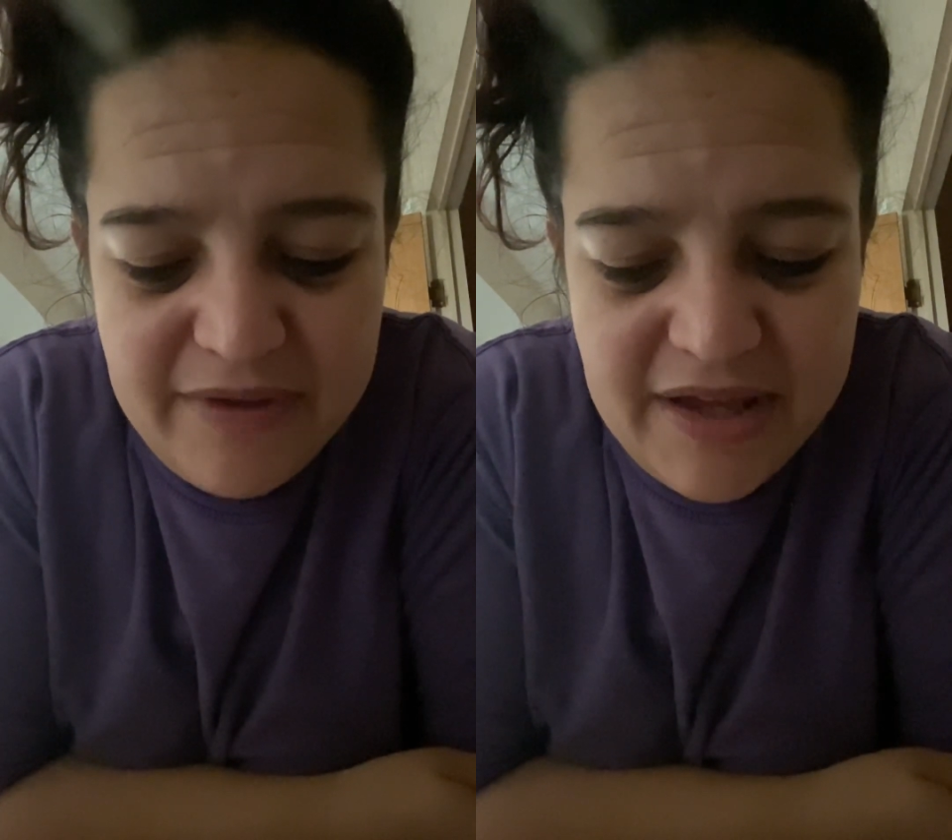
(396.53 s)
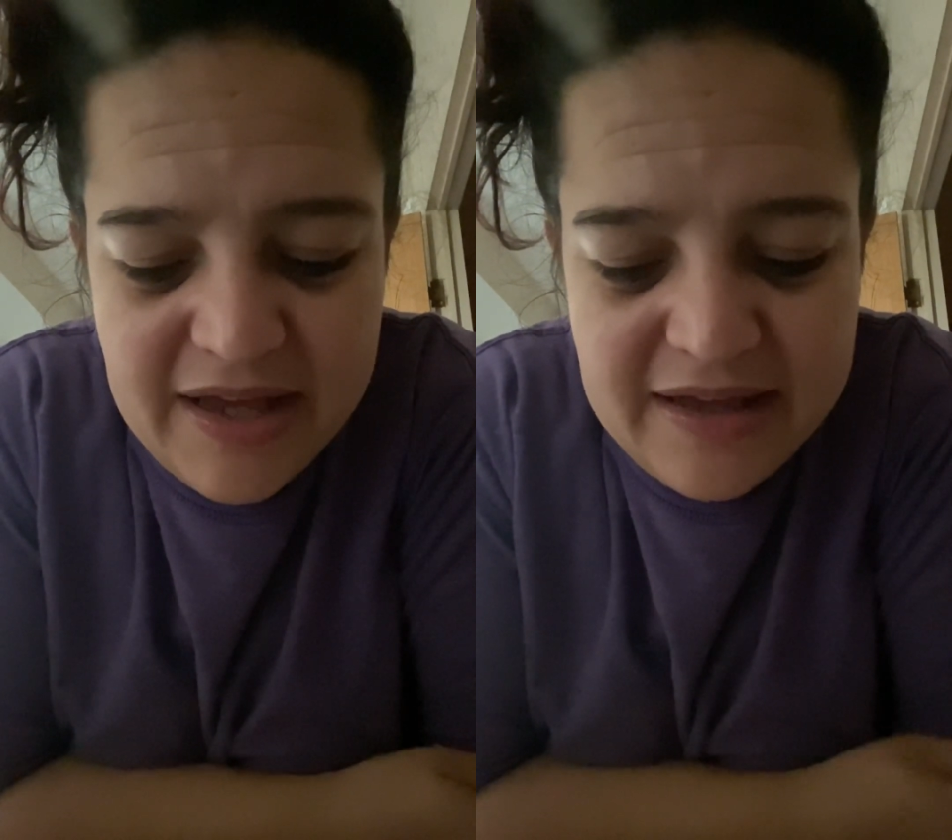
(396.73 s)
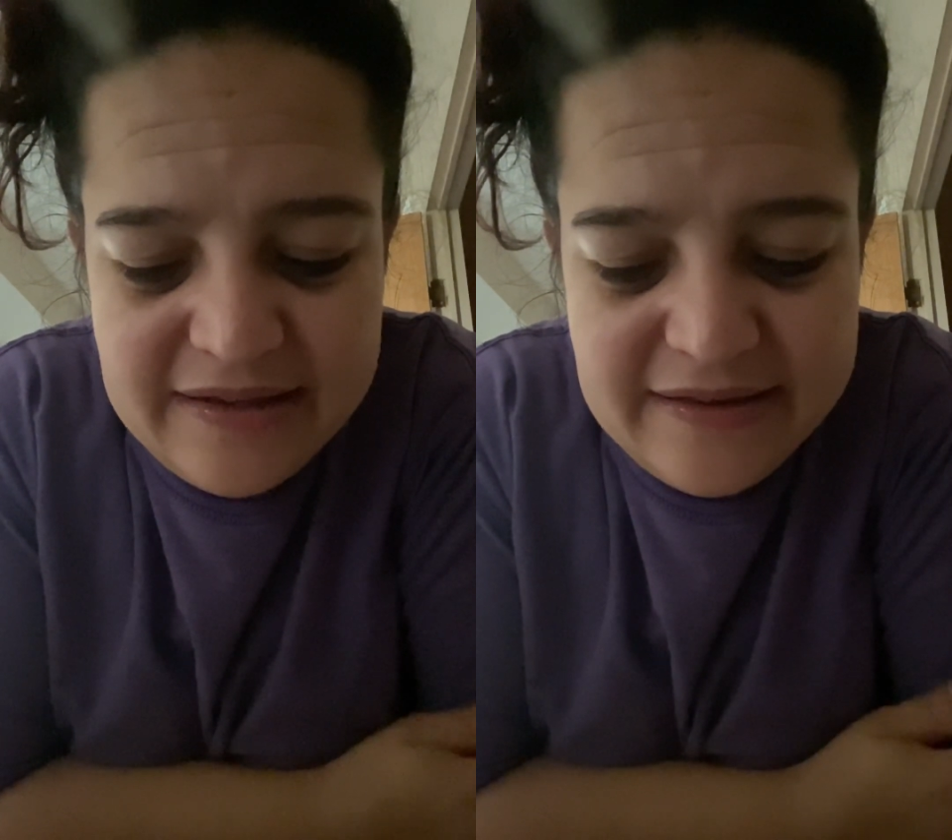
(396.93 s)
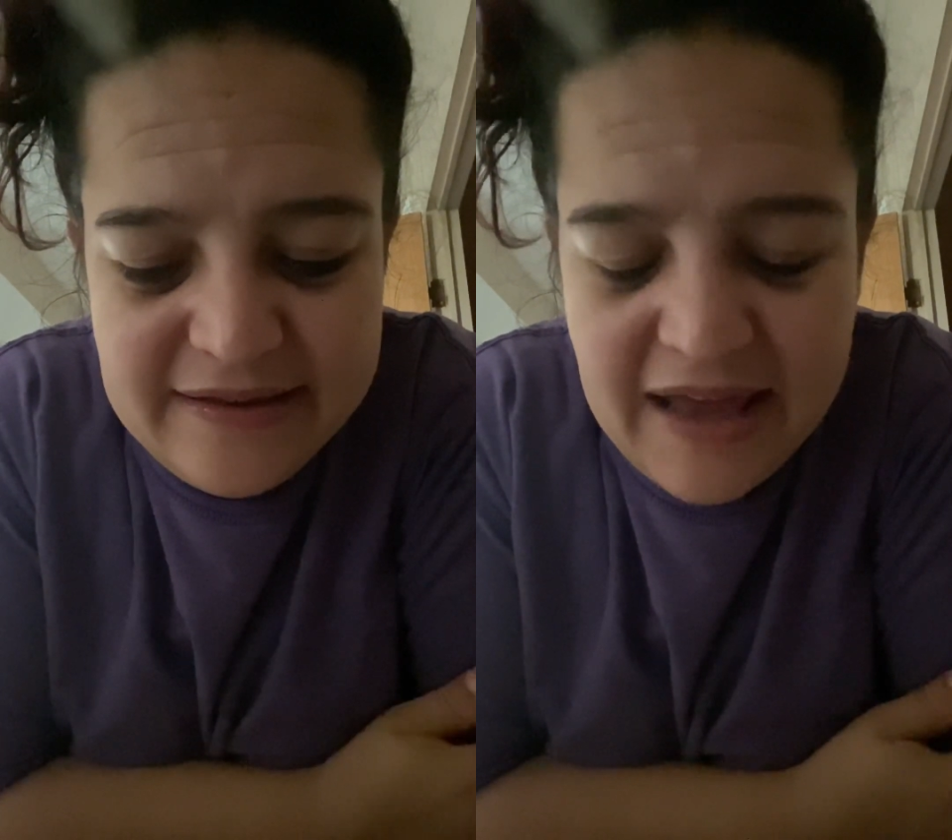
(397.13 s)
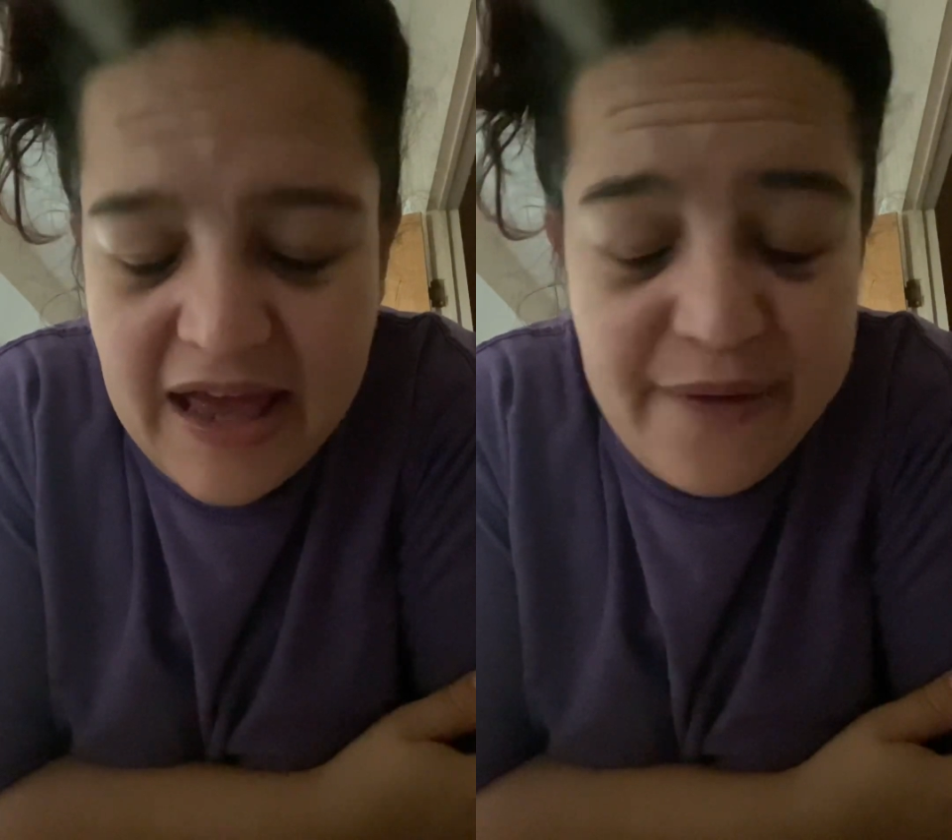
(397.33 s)
'Cause
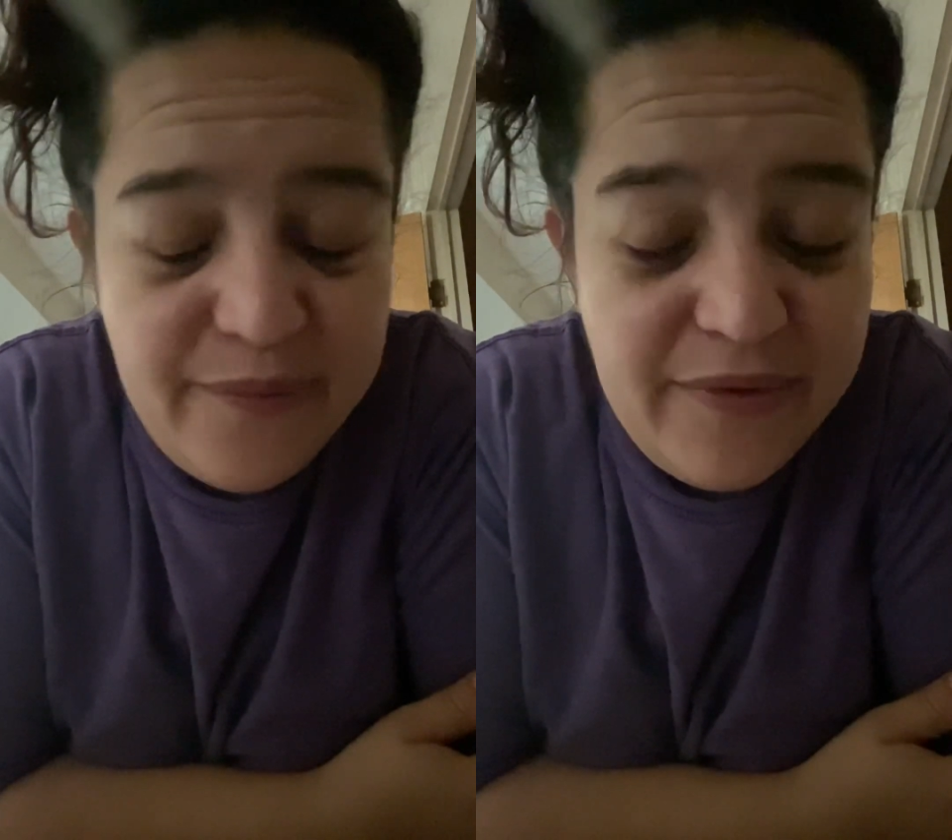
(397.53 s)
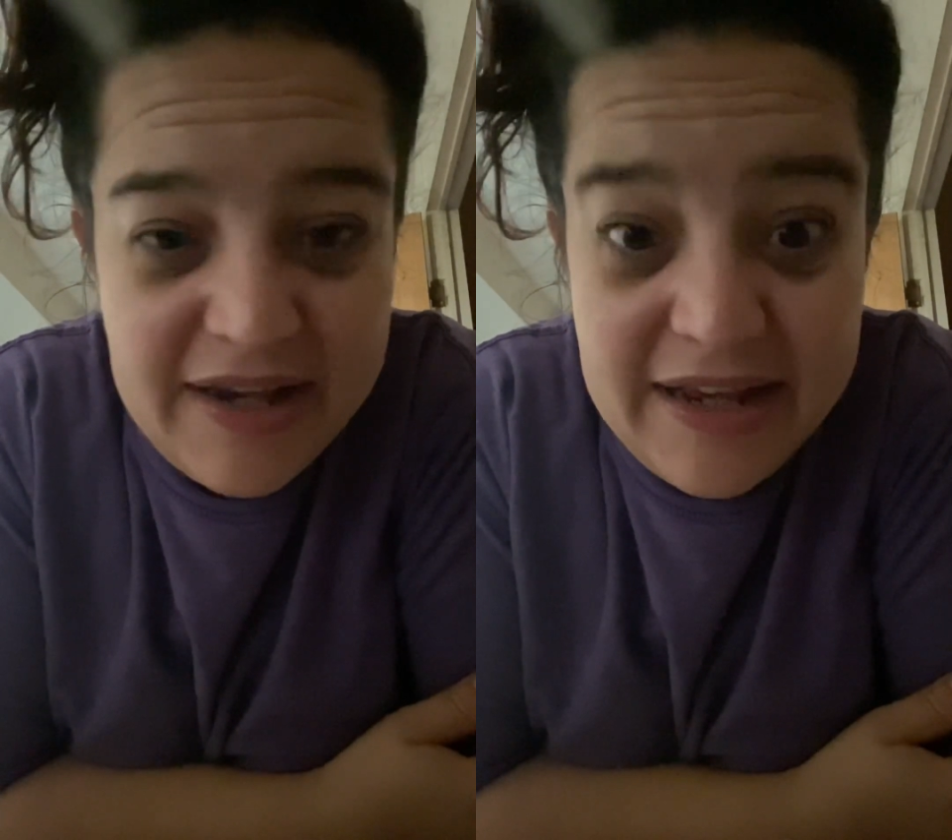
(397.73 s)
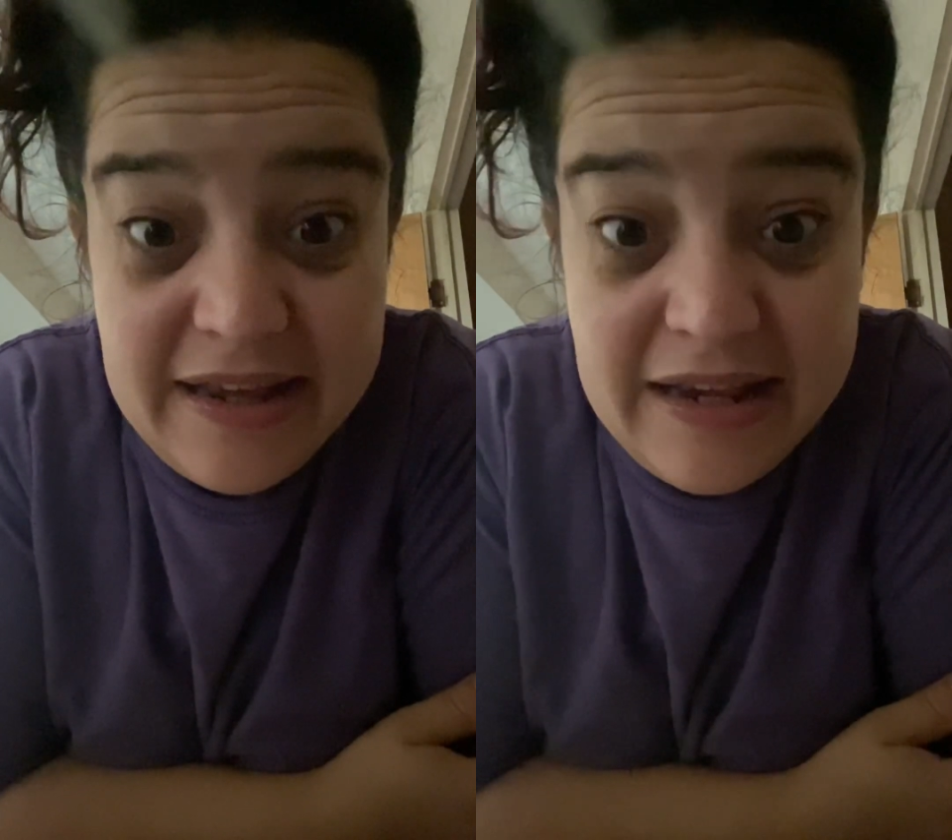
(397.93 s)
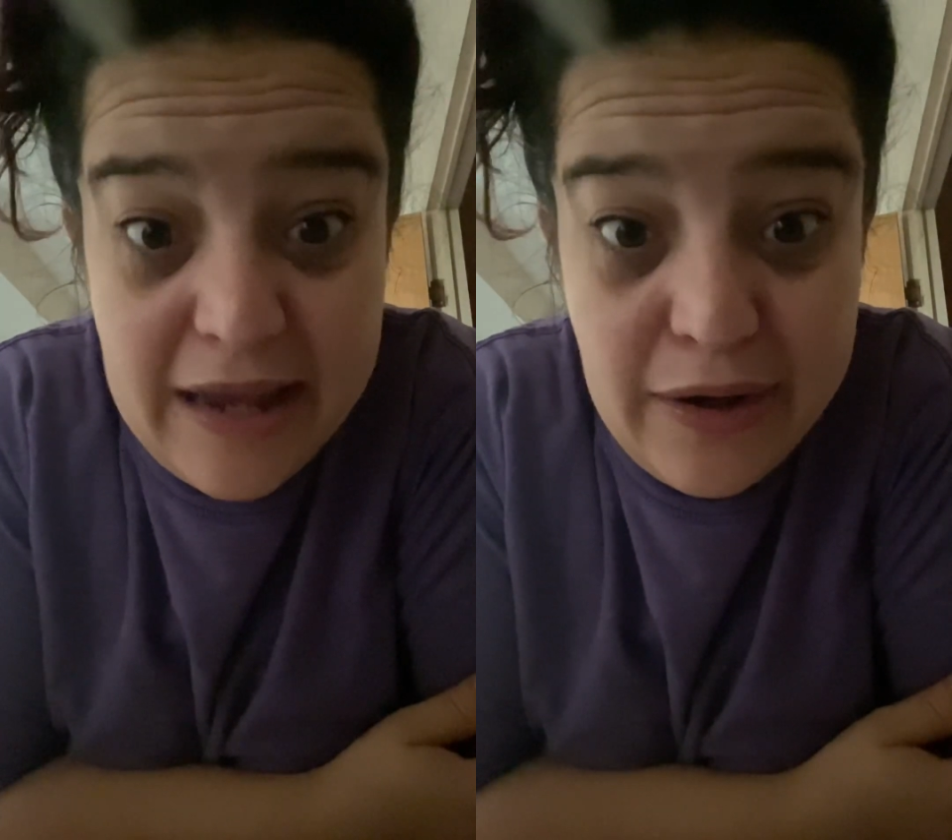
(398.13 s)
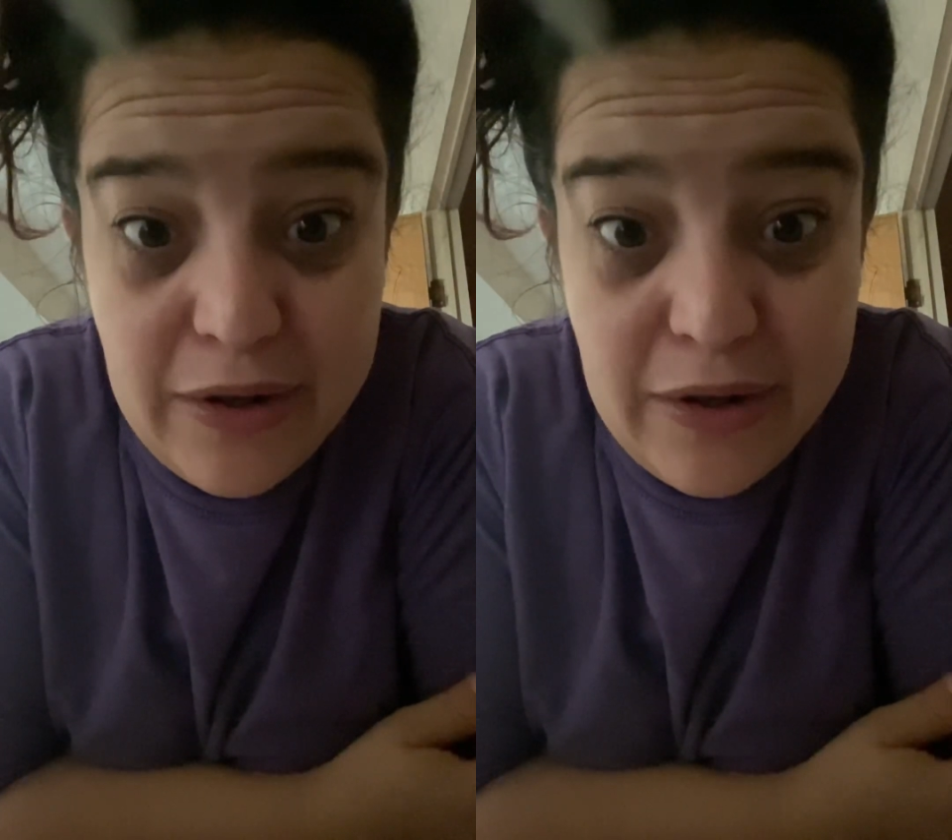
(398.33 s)
I really did not